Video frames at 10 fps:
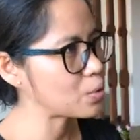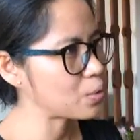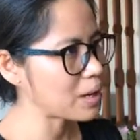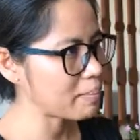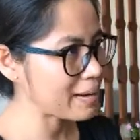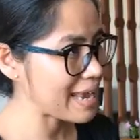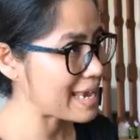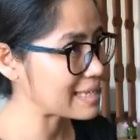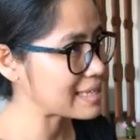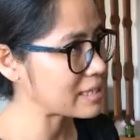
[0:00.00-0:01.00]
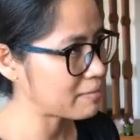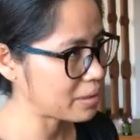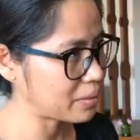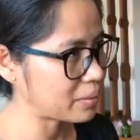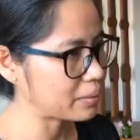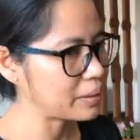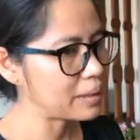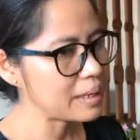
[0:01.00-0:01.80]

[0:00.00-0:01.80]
who are playing significant